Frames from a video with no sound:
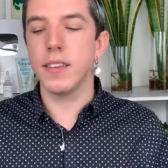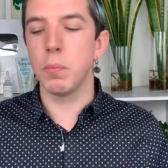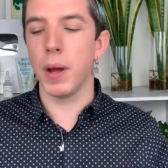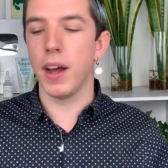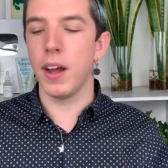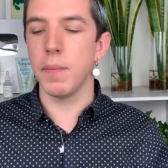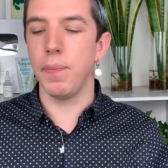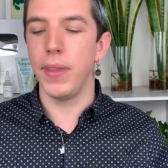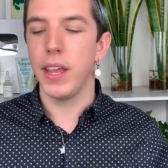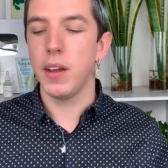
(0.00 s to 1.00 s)
but
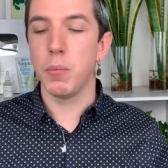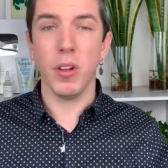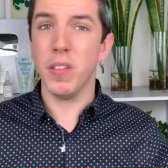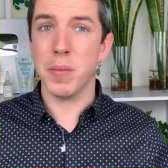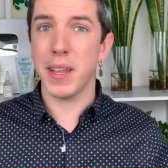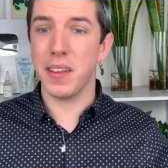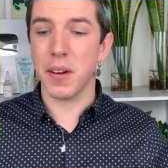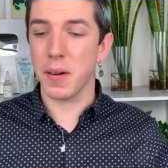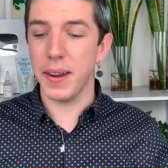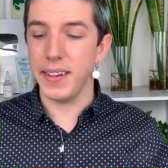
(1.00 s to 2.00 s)
um, both of them I think are
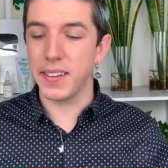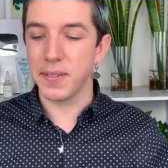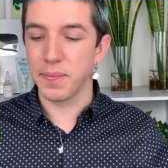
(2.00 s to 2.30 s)
great.